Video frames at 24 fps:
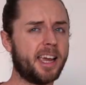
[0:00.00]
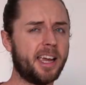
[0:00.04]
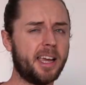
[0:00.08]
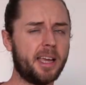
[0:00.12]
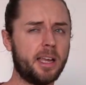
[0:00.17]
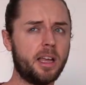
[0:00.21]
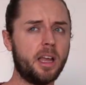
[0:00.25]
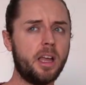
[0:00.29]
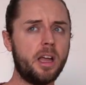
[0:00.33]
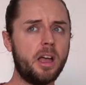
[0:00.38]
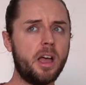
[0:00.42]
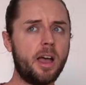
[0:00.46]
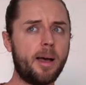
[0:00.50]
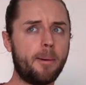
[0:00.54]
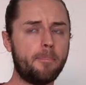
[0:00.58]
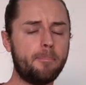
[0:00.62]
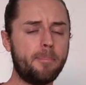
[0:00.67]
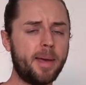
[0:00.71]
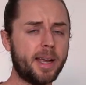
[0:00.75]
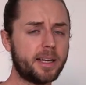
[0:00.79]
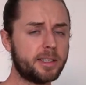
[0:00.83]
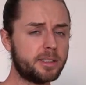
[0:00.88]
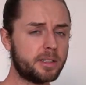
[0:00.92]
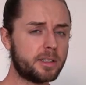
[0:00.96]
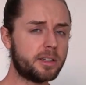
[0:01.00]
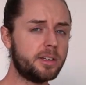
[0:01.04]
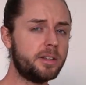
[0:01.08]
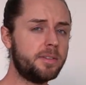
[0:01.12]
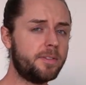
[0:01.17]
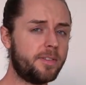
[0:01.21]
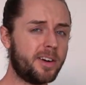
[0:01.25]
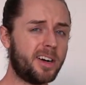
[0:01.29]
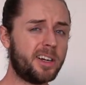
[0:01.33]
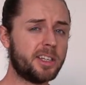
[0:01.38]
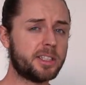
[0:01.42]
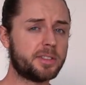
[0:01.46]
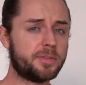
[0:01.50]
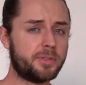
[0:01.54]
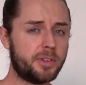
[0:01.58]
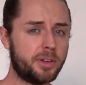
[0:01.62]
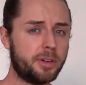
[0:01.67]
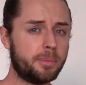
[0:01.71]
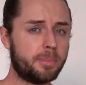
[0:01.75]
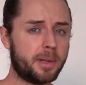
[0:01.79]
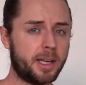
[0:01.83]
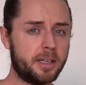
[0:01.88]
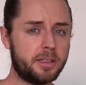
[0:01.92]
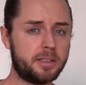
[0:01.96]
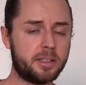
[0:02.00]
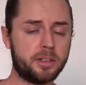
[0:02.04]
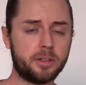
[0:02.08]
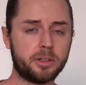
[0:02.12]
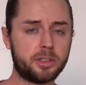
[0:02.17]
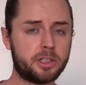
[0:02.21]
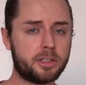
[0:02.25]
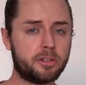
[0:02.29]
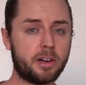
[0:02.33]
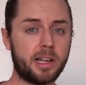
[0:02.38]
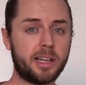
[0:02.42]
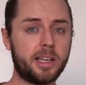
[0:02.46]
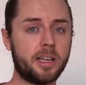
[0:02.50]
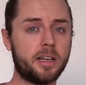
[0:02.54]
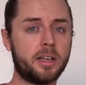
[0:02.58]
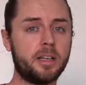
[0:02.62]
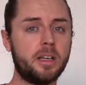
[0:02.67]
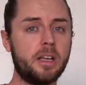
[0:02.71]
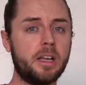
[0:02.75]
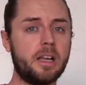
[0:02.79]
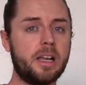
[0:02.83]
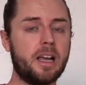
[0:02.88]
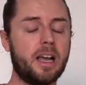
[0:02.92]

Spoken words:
a Mexican fast food place in Australia.